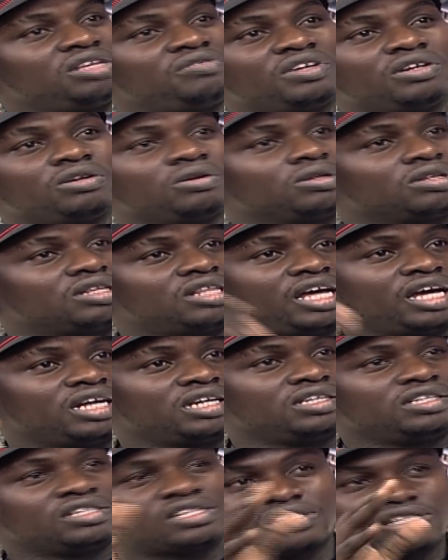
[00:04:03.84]
even all
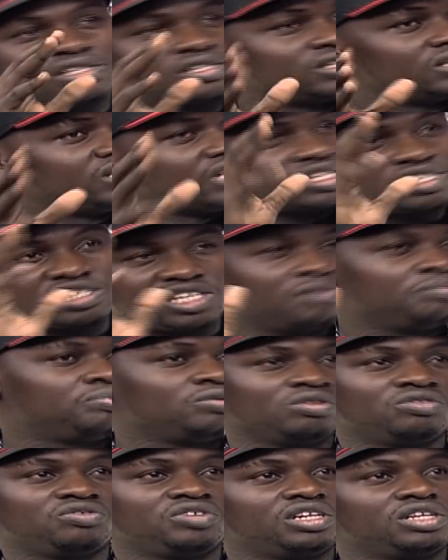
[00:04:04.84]
that. It's a
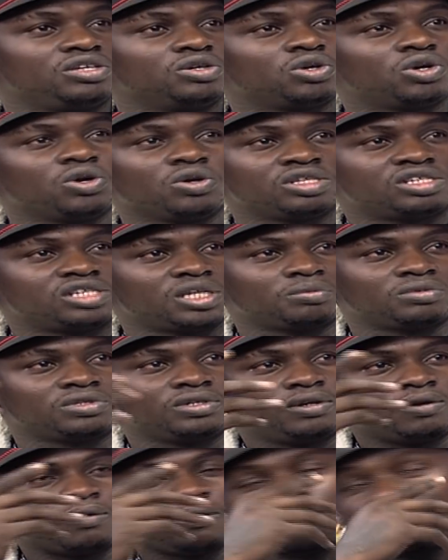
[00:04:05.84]
simple video concept.
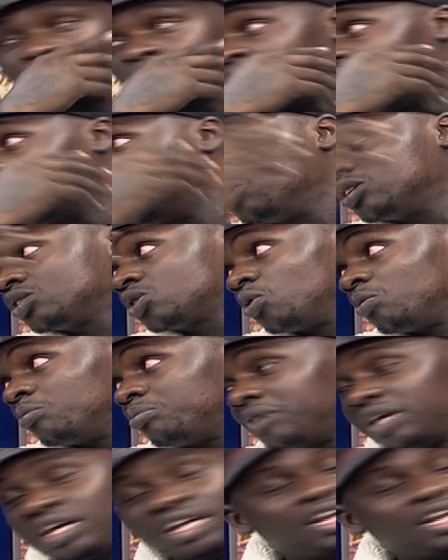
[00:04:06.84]
I always compare